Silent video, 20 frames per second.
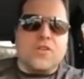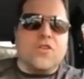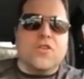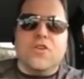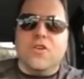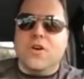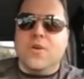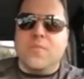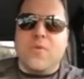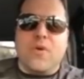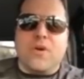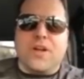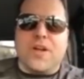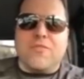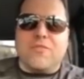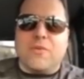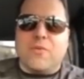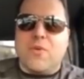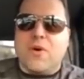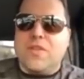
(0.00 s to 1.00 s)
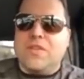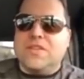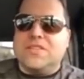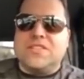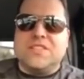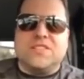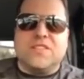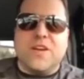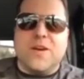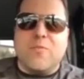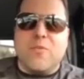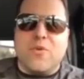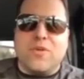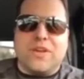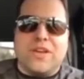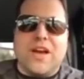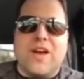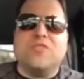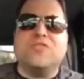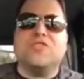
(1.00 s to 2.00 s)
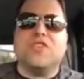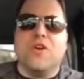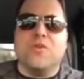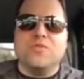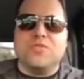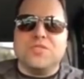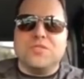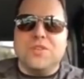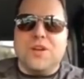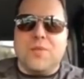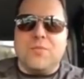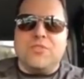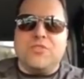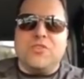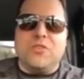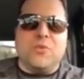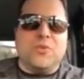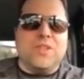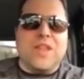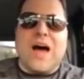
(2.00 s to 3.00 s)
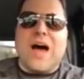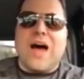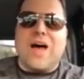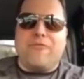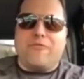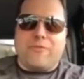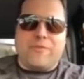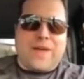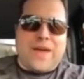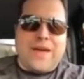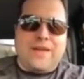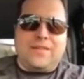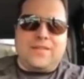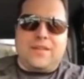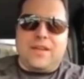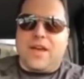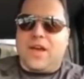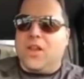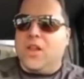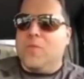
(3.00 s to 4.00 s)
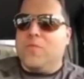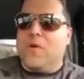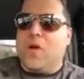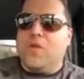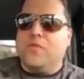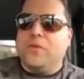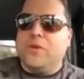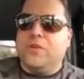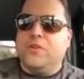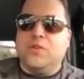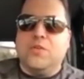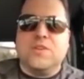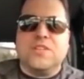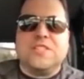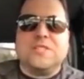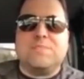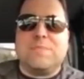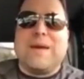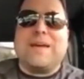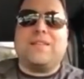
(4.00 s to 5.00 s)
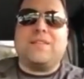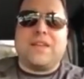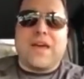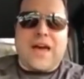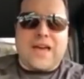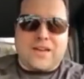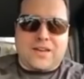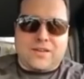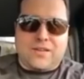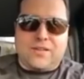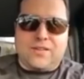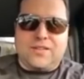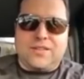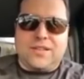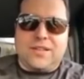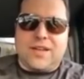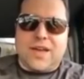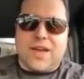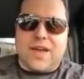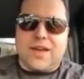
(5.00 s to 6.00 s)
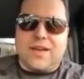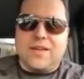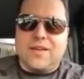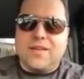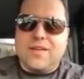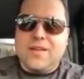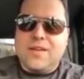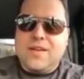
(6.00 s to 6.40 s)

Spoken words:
Good morning, everyone. This is Dan Moore, the Couch Coach, coming to you live from the ATL. Hope all of you are doing spectacular today.